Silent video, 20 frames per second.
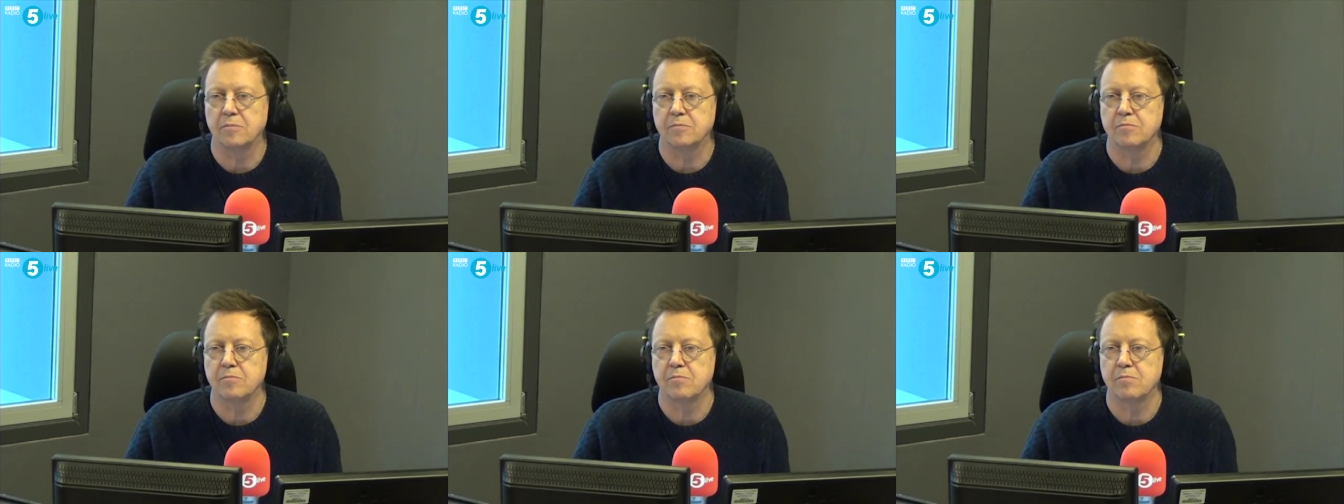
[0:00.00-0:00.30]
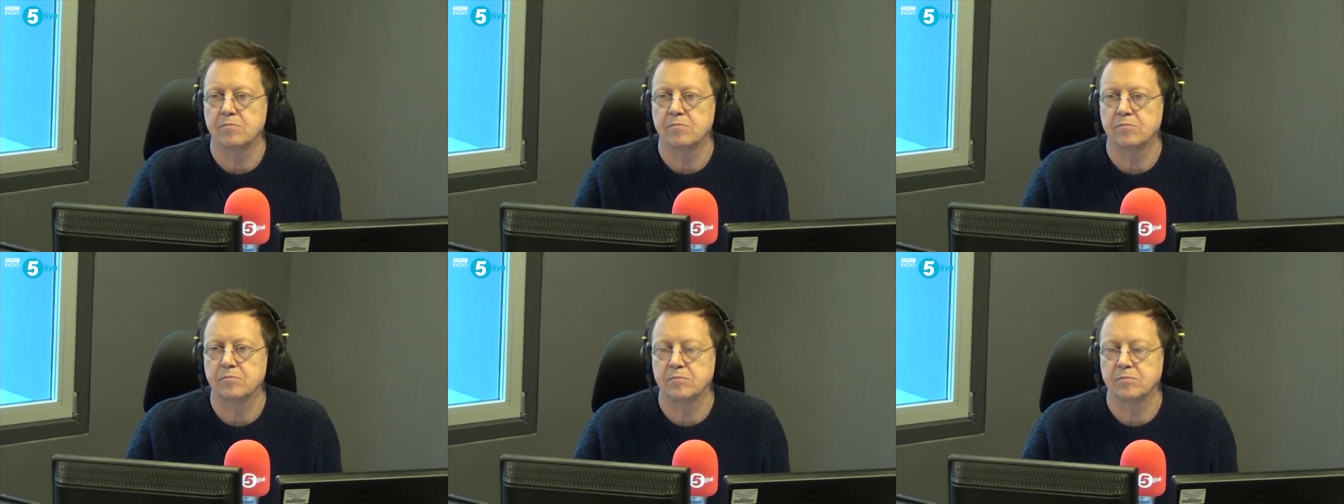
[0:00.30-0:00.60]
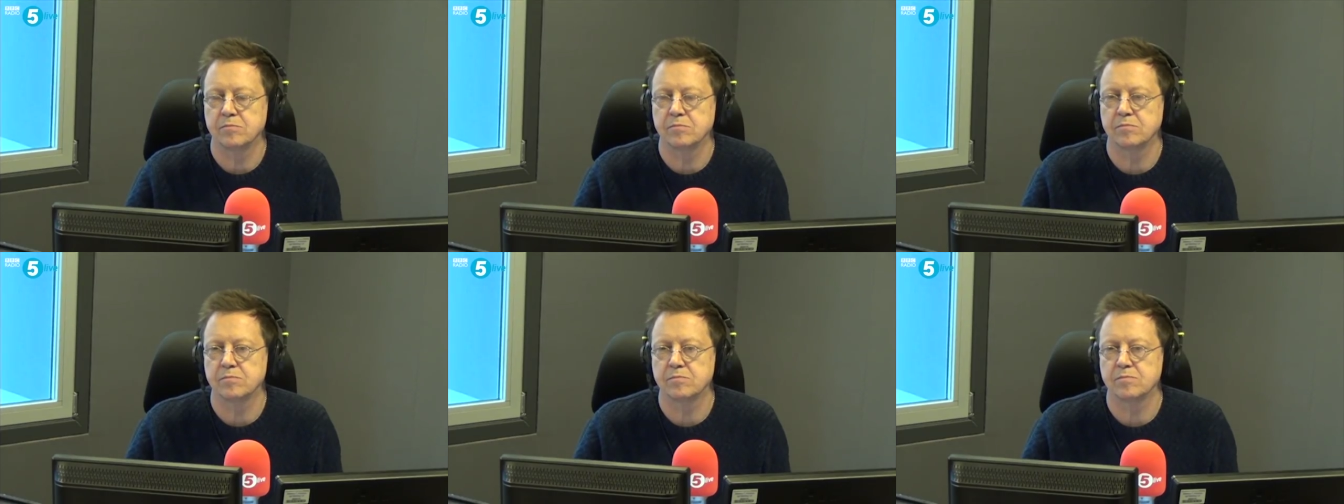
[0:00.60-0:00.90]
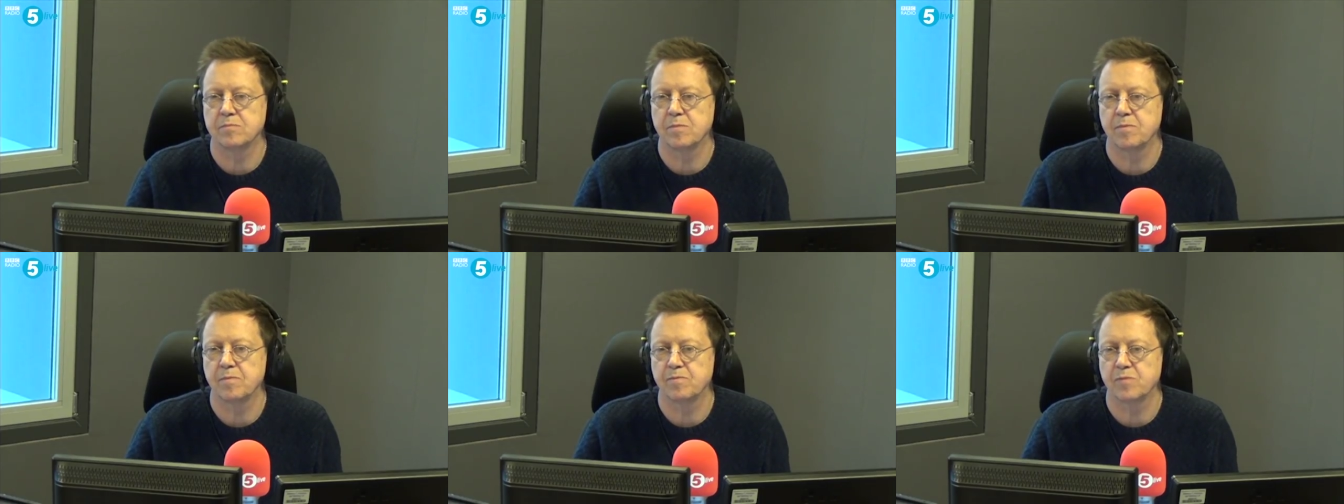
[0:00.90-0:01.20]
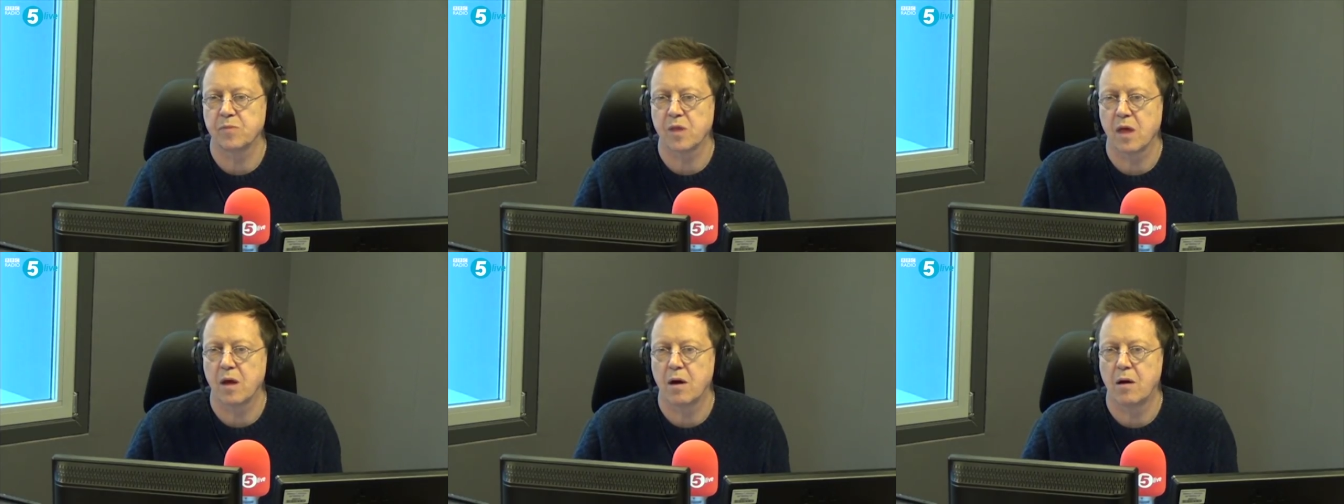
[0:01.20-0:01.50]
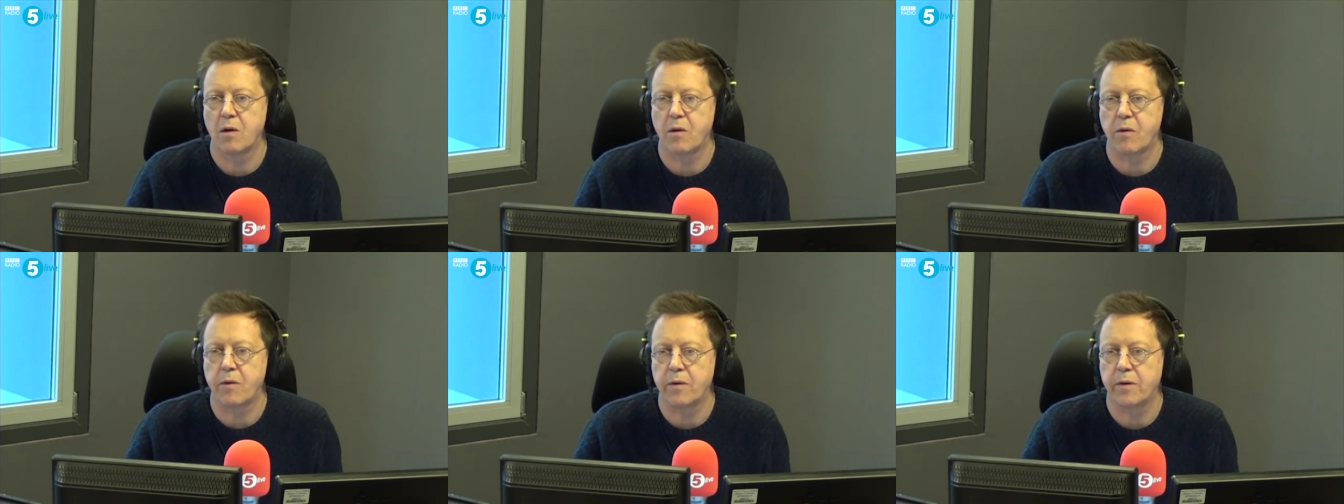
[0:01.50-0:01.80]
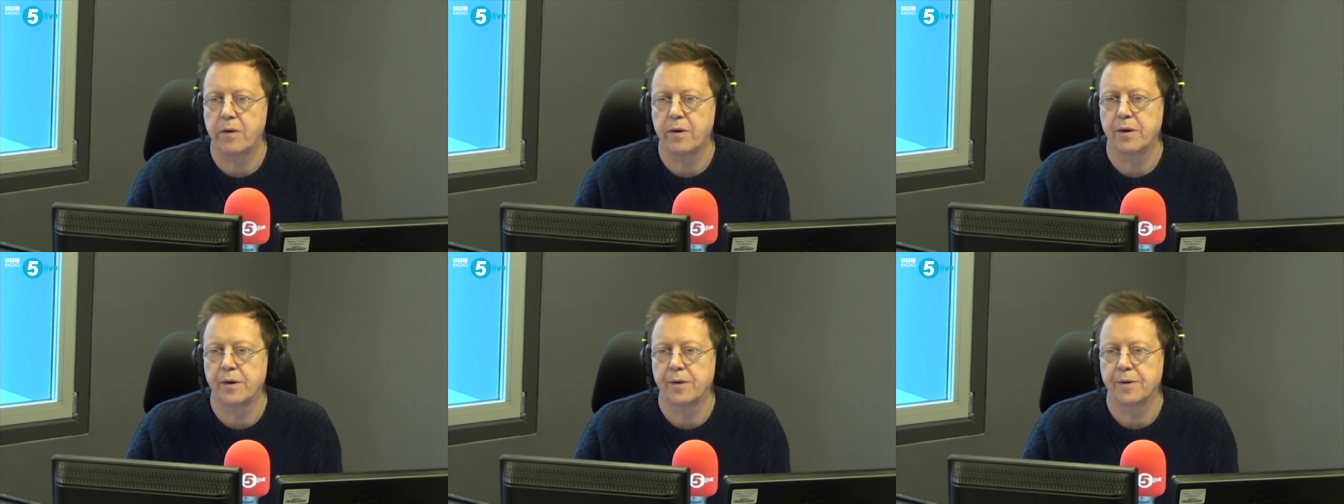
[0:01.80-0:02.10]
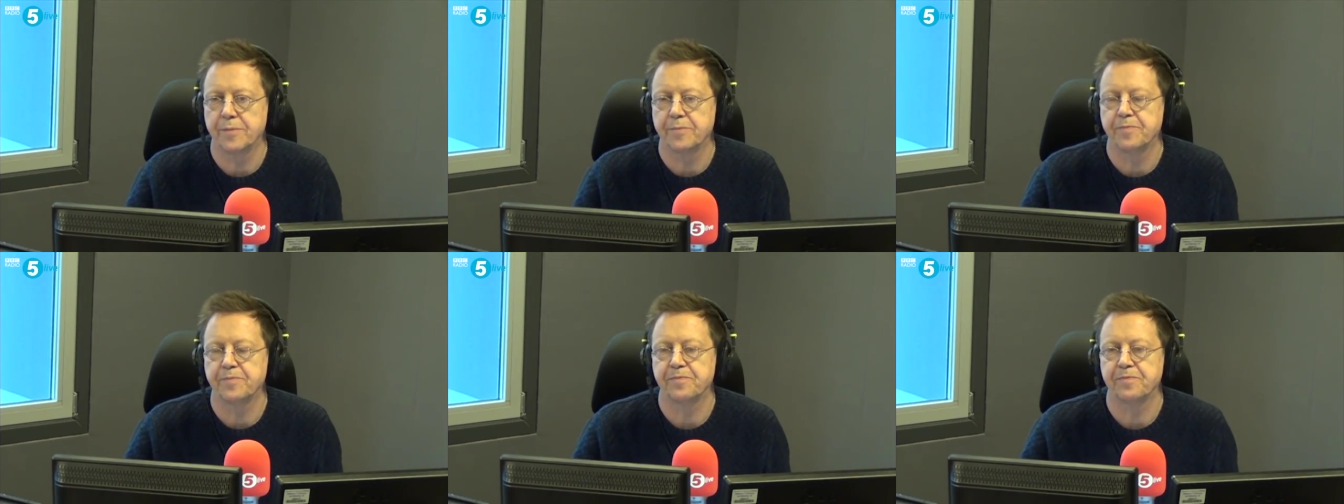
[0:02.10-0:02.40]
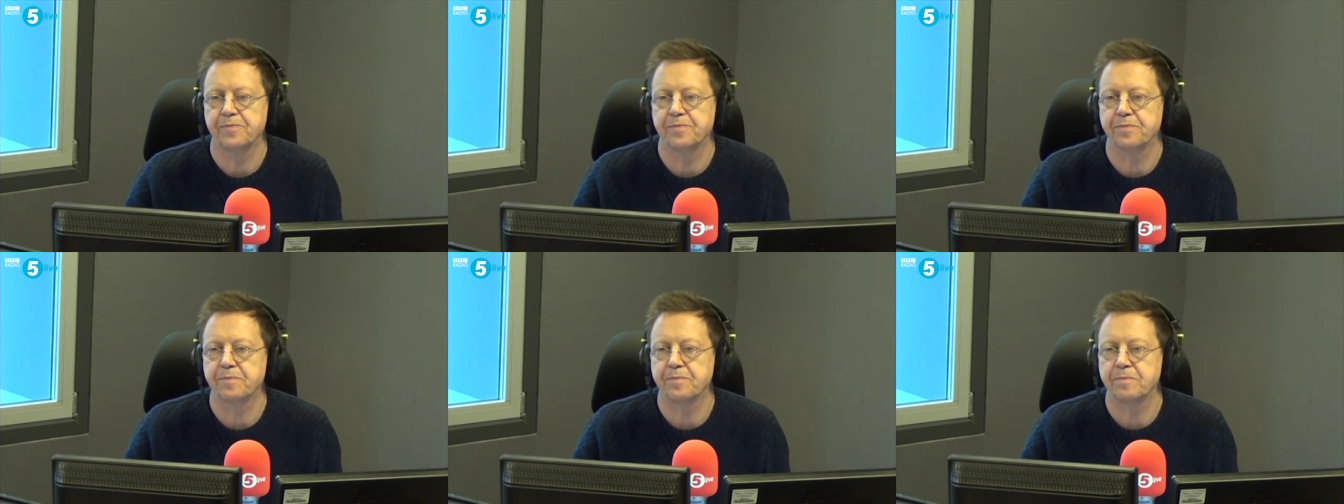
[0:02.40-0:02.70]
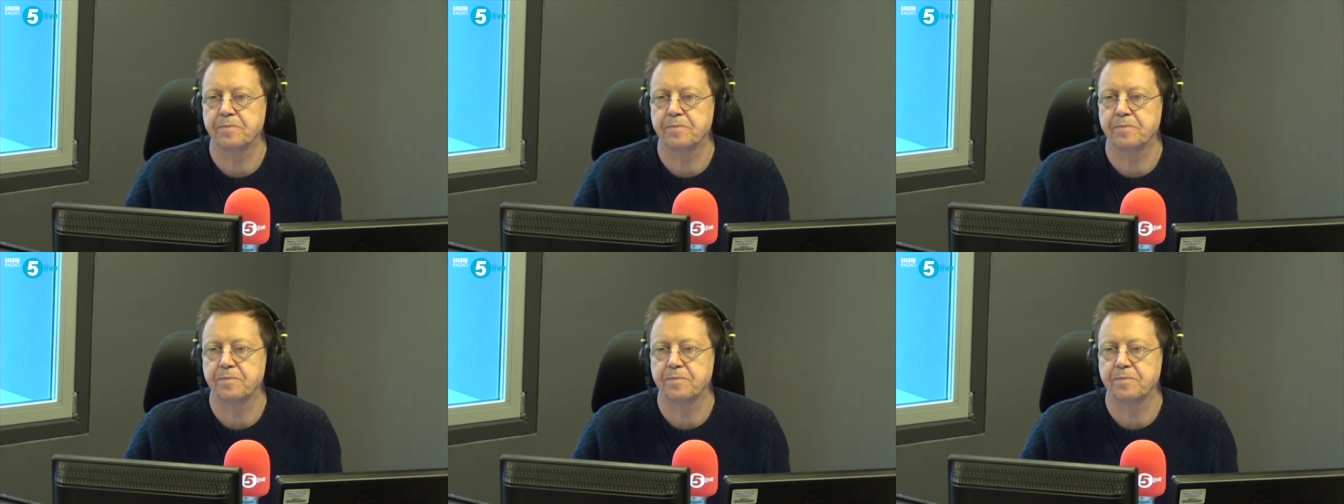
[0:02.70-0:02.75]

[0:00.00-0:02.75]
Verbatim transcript: is doing the perfect cut glass British